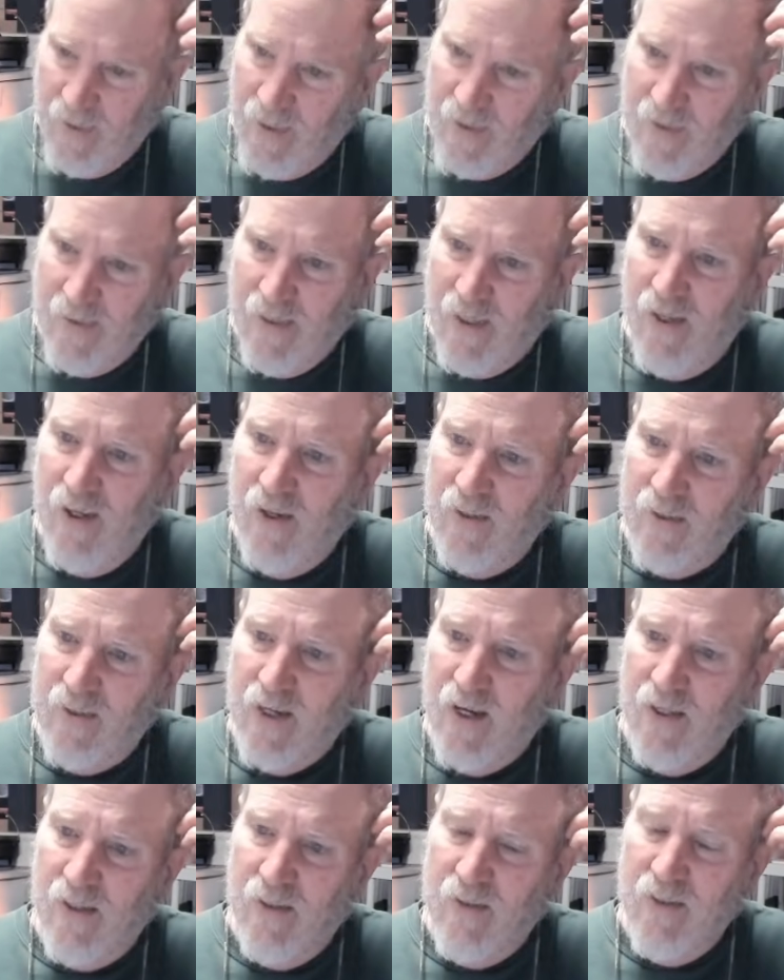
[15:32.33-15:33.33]
yeah, a
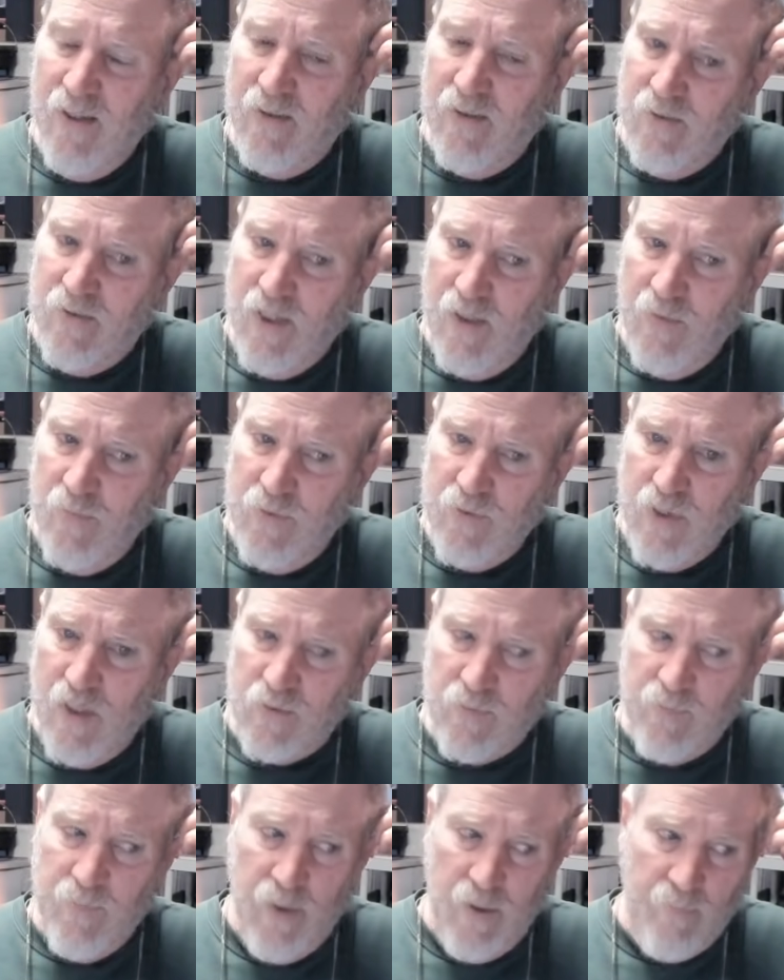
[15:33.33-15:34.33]
guy the other day was
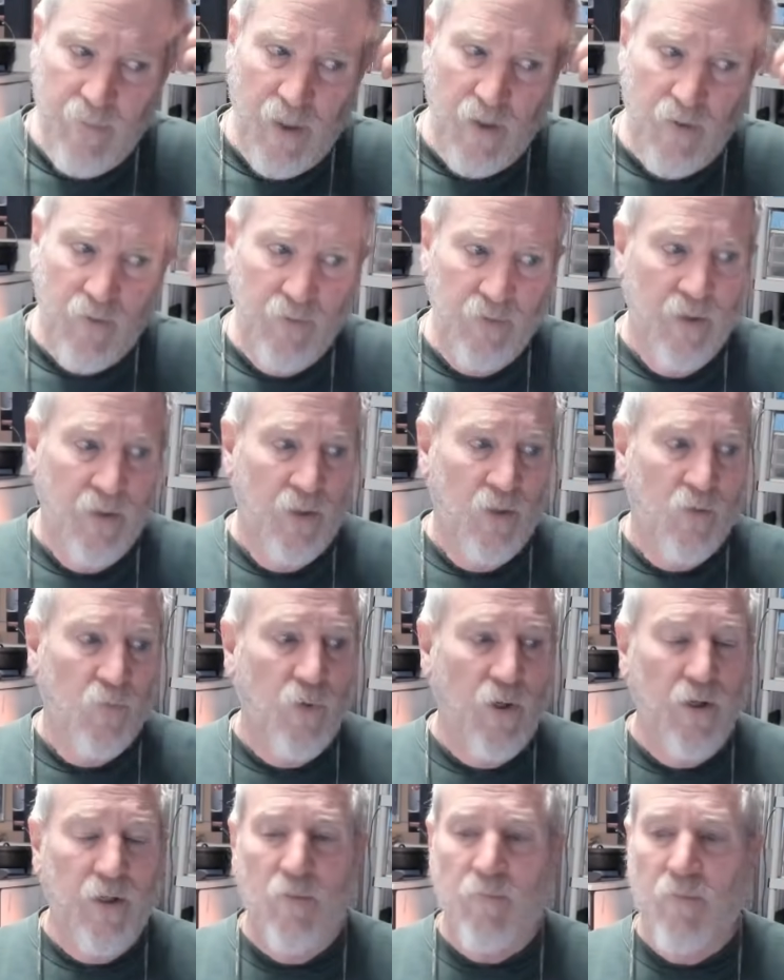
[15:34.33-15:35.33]
asking me about
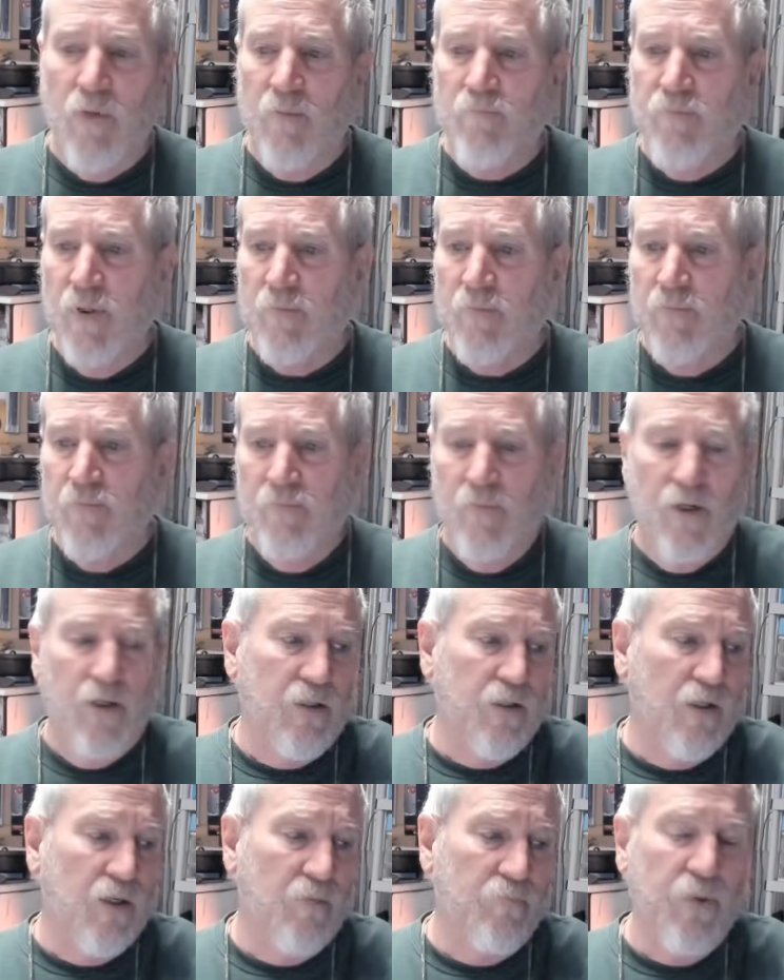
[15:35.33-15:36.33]
where I get my bit
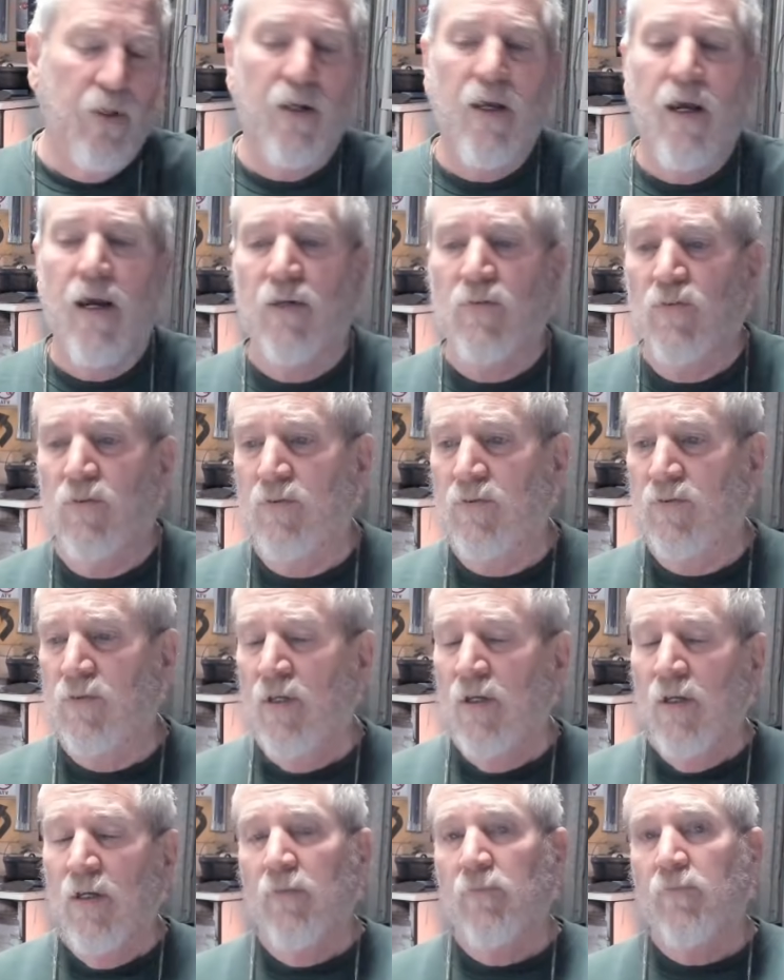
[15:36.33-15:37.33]
my uh, axes
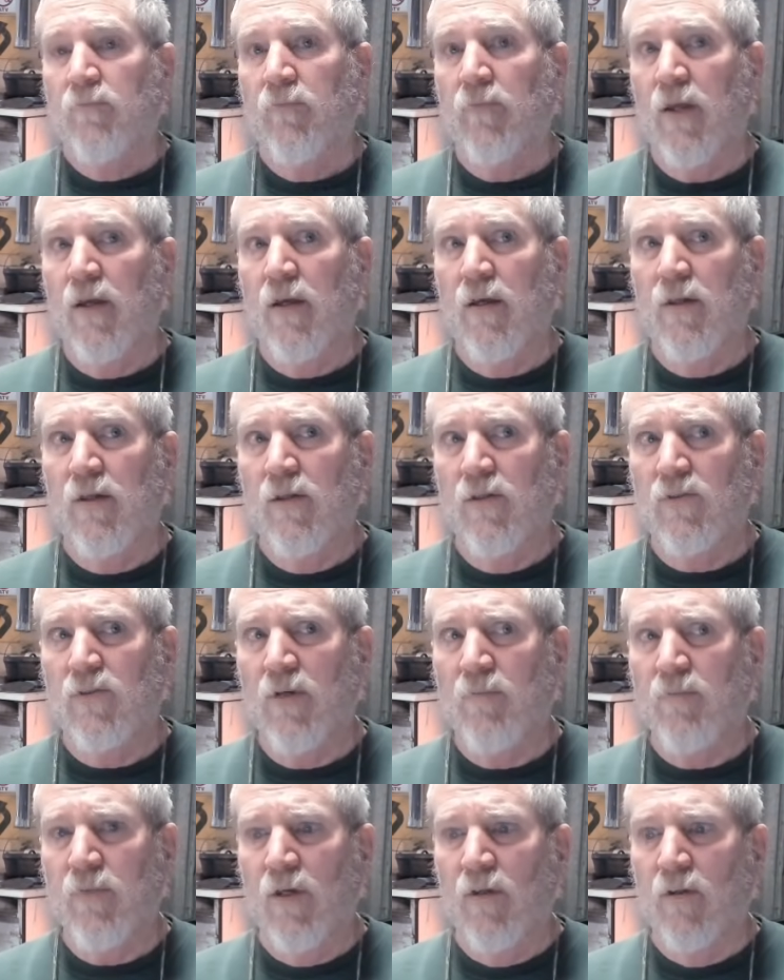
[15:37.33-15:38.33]
and he
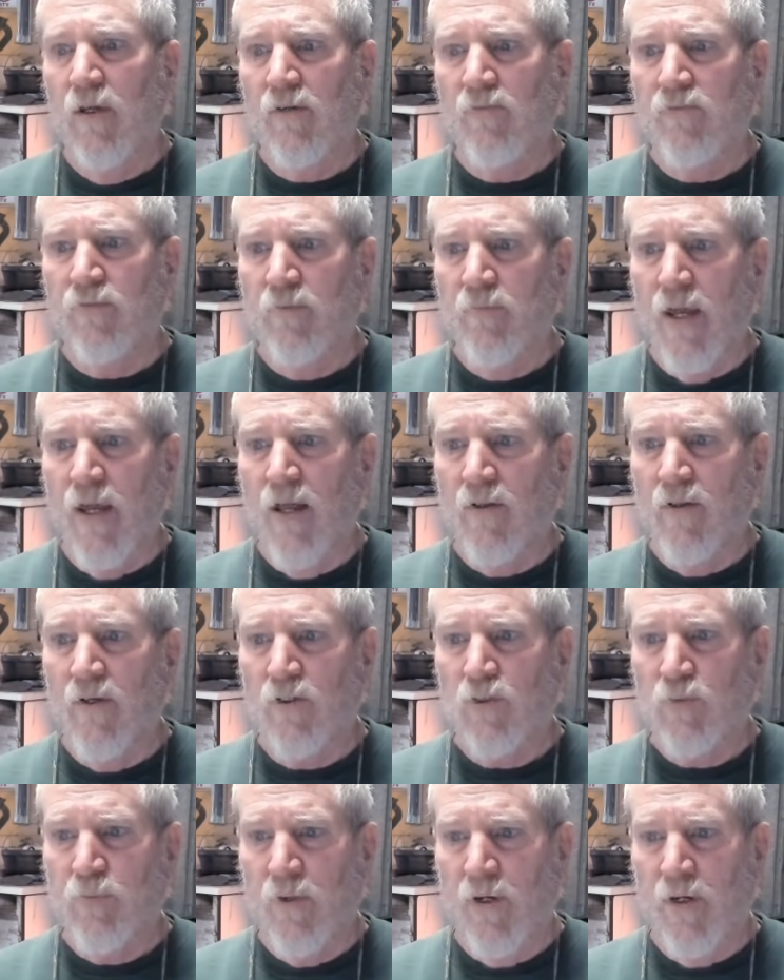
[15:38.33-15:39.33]
sent me a link from
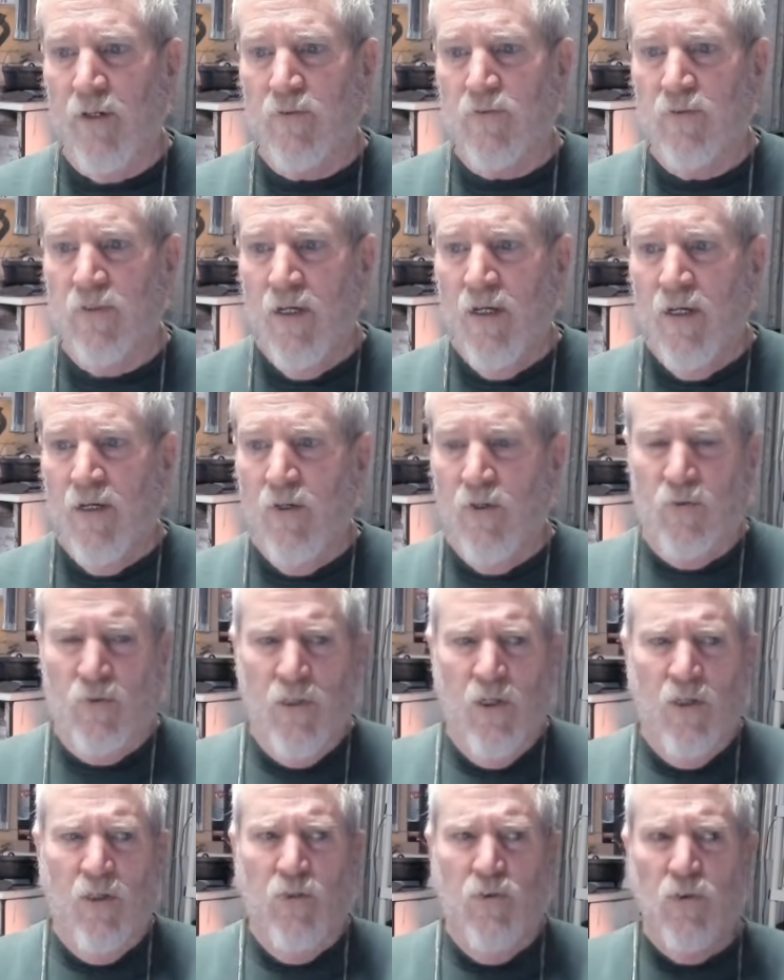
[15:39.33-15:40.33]
AliExpress. He
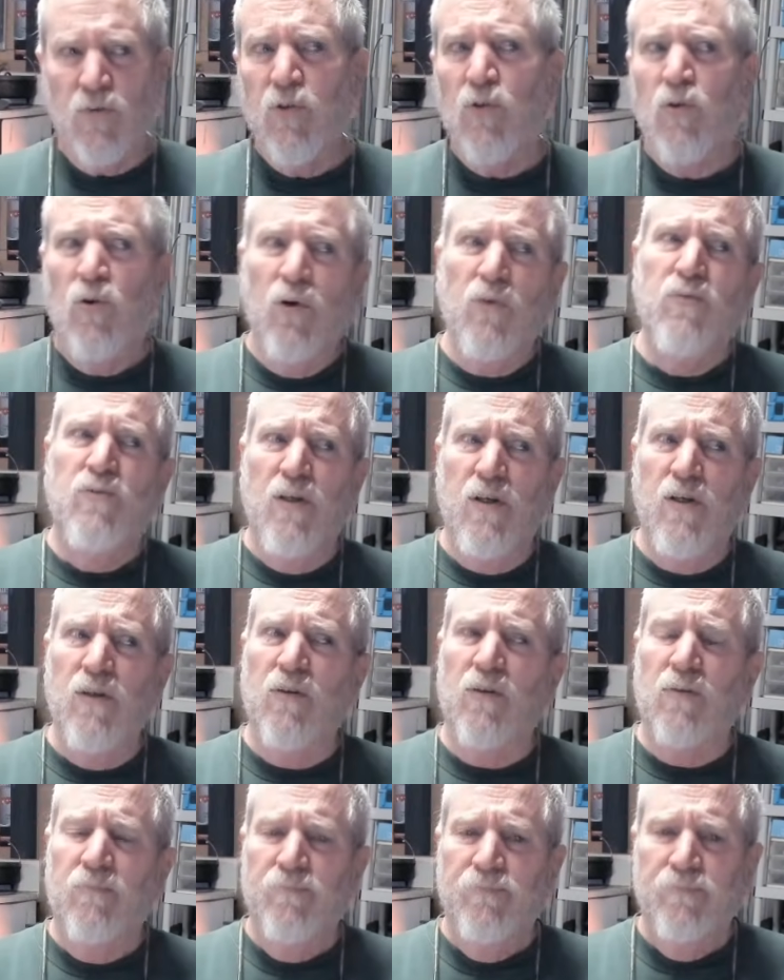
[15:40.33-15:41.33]
goes, is this a good
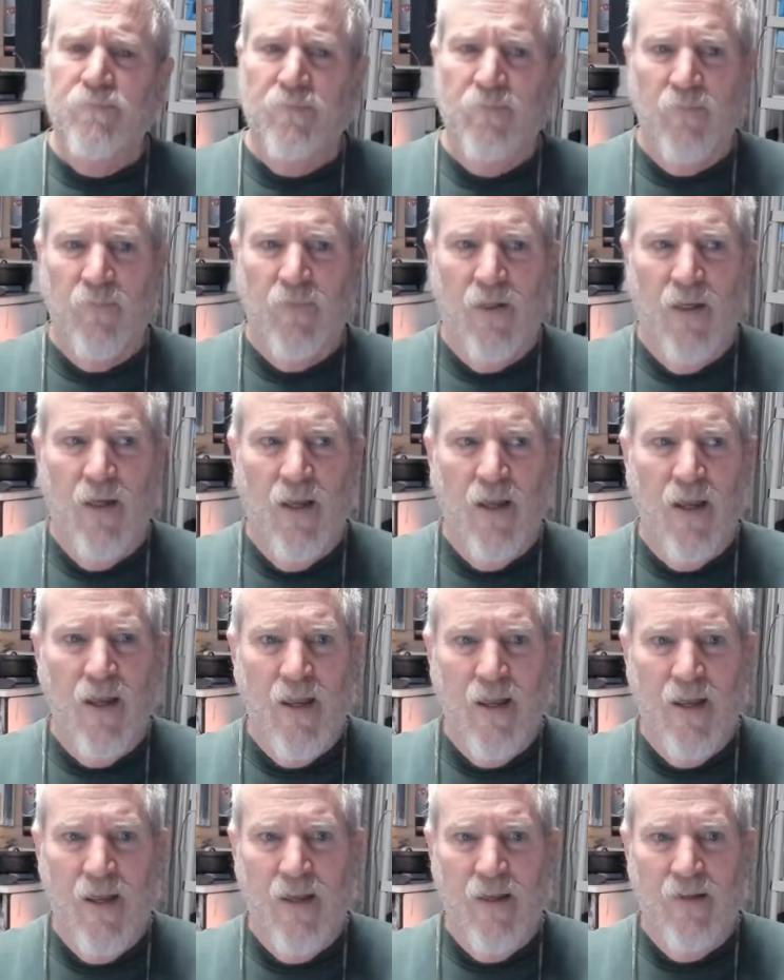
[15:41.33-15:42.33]
deal?
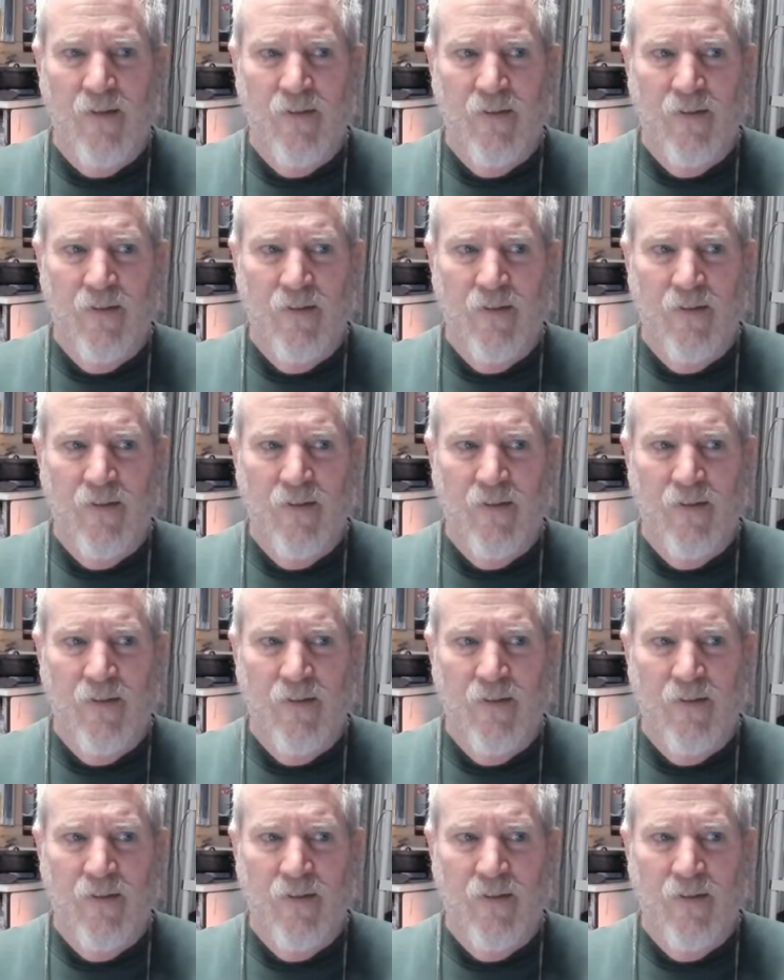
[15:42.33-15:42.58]
And